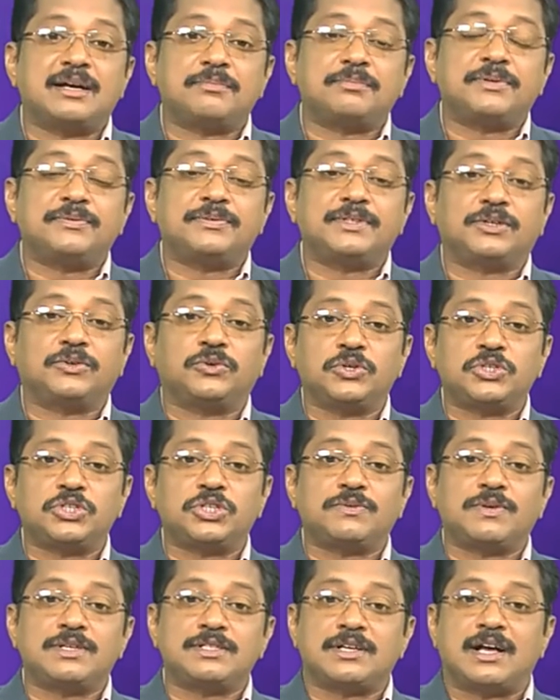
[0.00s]
if the
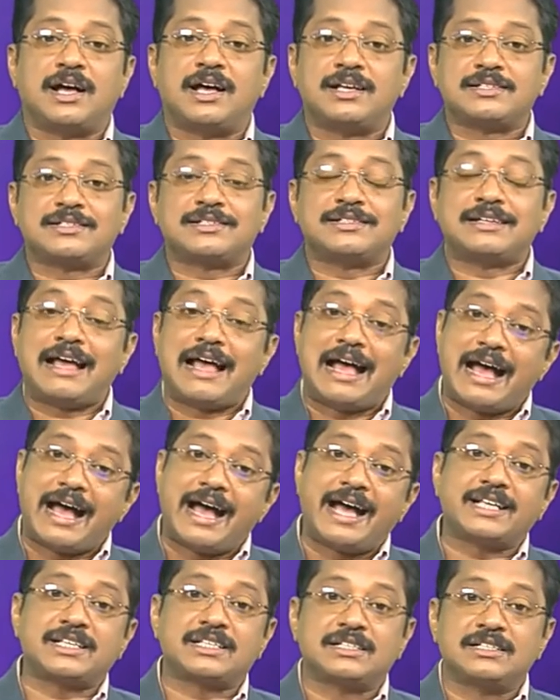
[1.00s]
question was asked
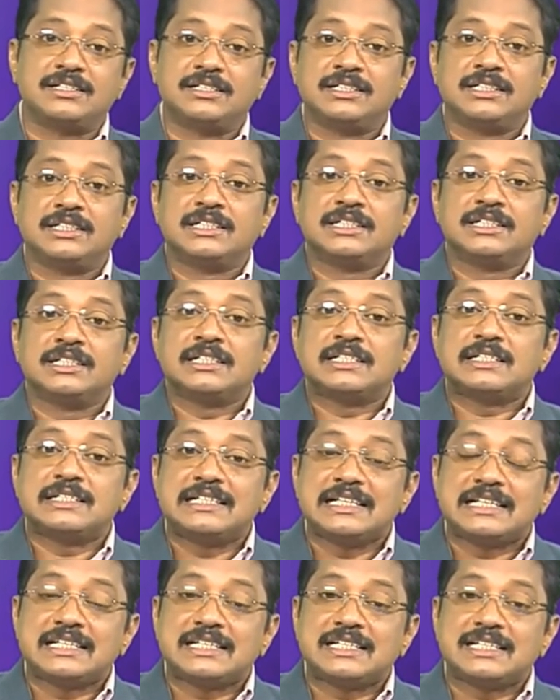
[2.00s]
as
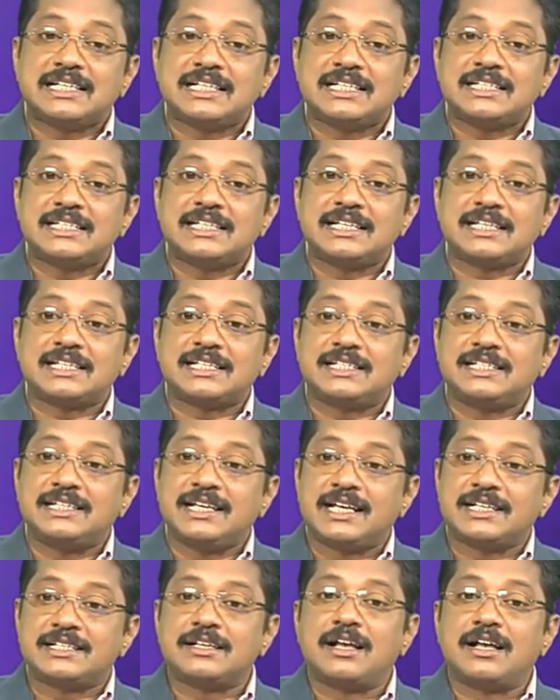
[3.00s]
66
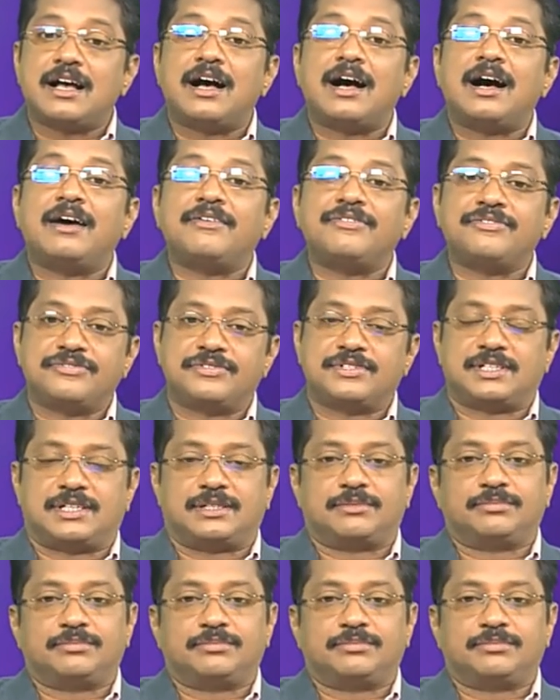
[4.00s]
days after,